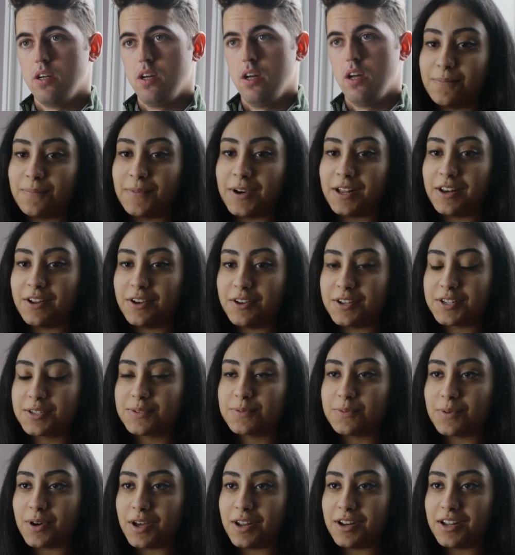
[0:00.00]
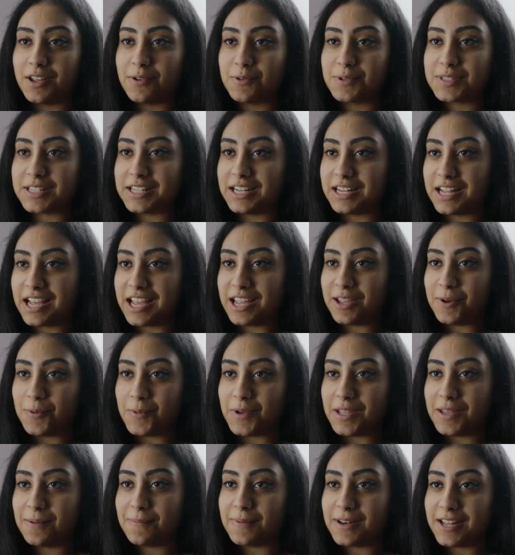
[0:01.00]
My last one, it was an
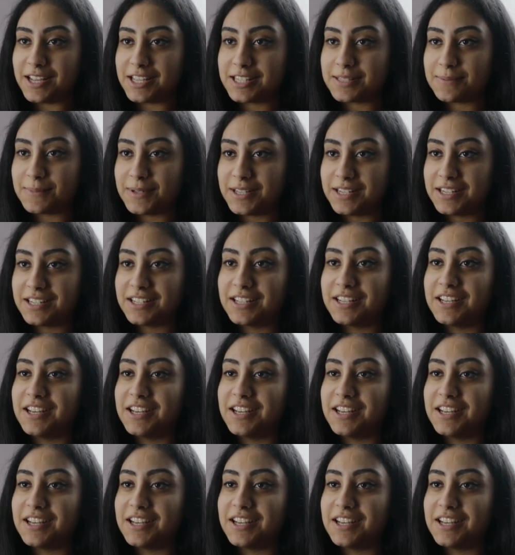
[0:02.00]
8-week placement.